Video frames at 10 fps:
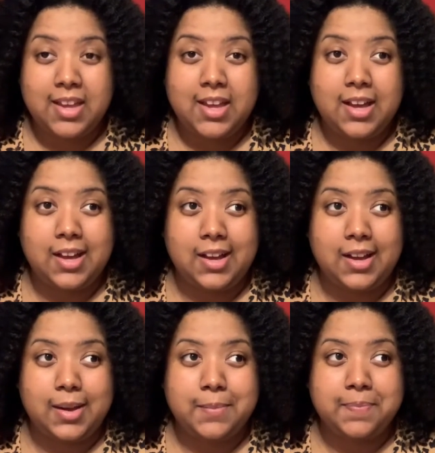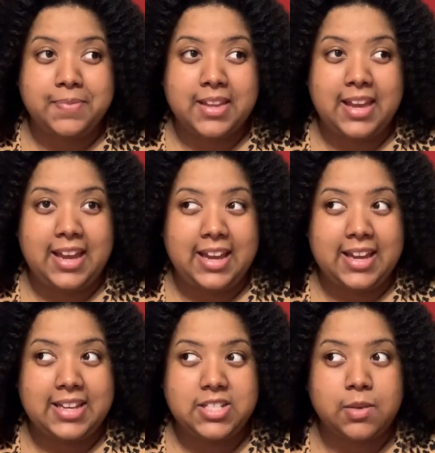
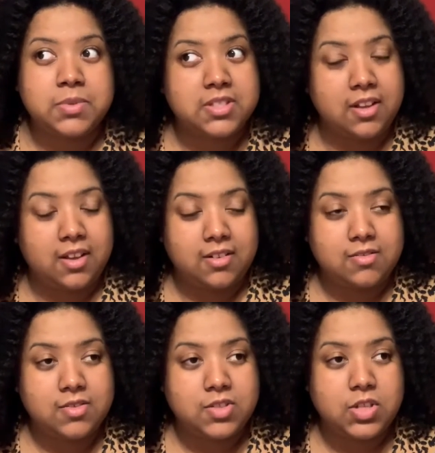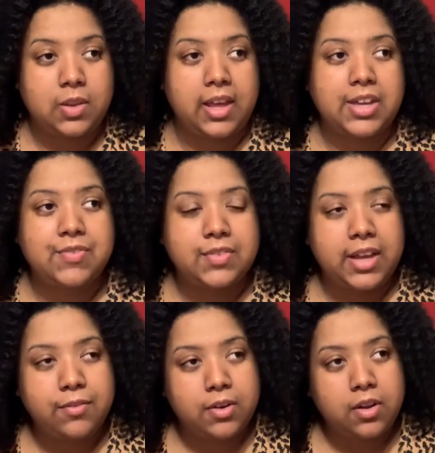And it was good. So like
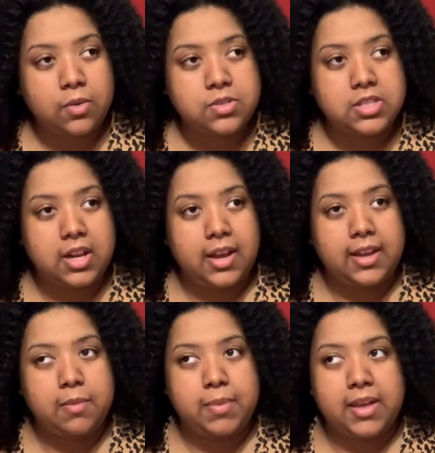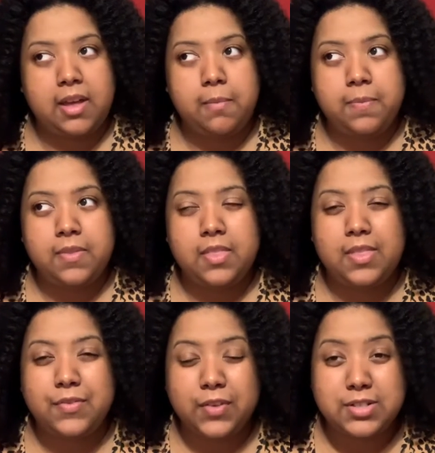flavor notes that I can pick up,
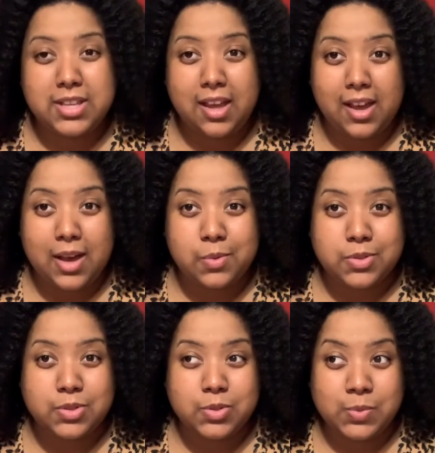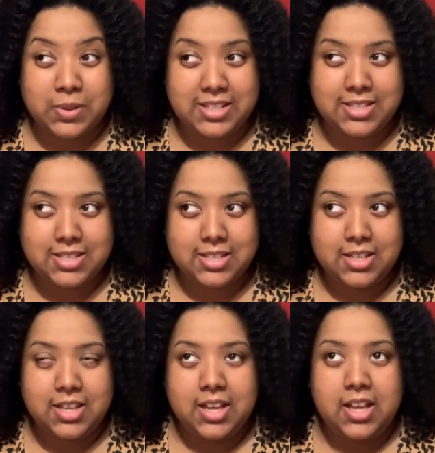the first thing I got was sweet.
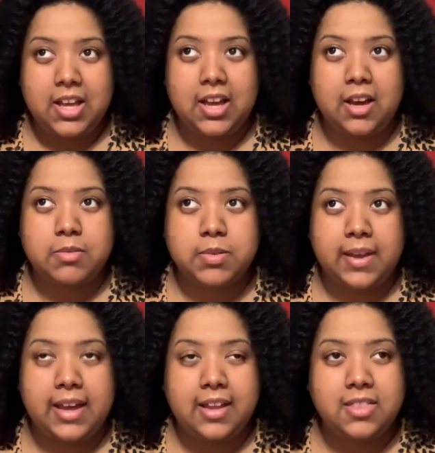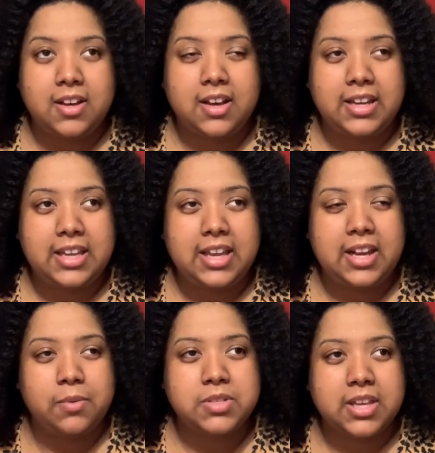So I got the honey and
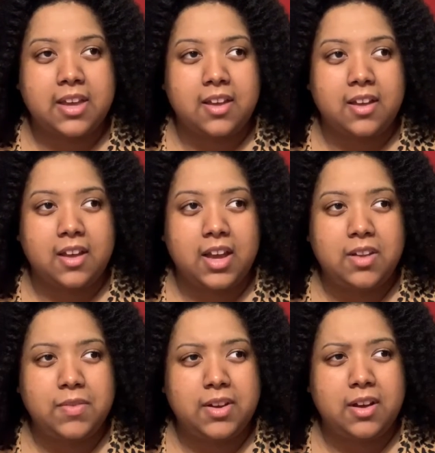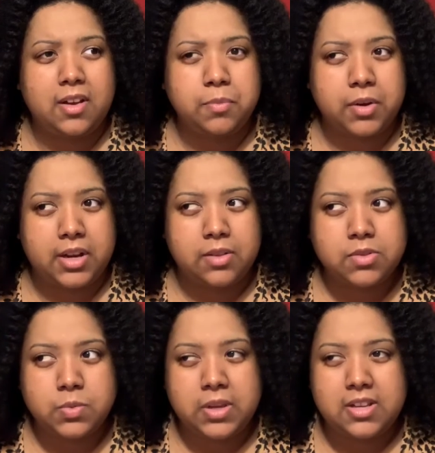it was like a kind of an
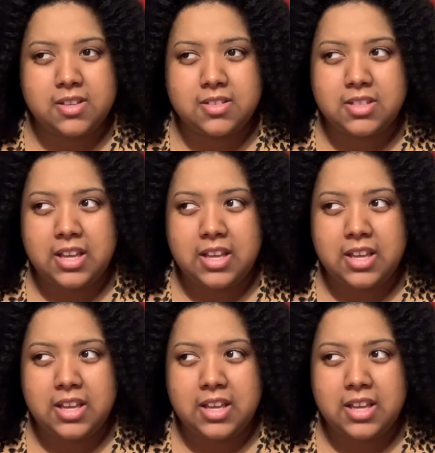unpronounced sweetness.